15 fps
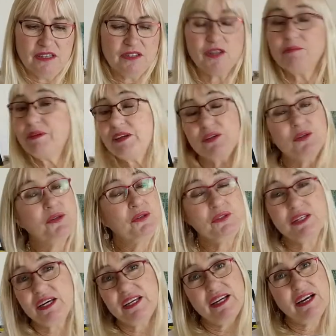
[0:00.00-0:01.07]
no matter who
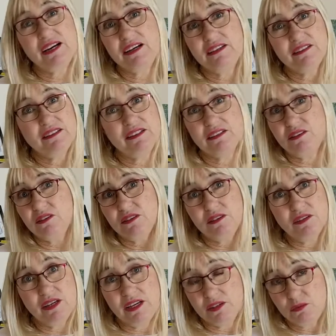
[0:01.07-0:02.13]
they are
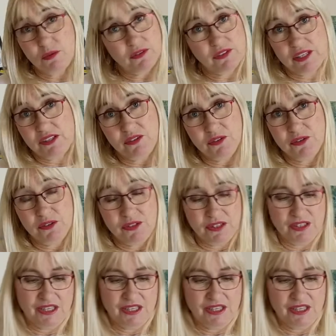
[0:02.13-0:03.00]
and what they do.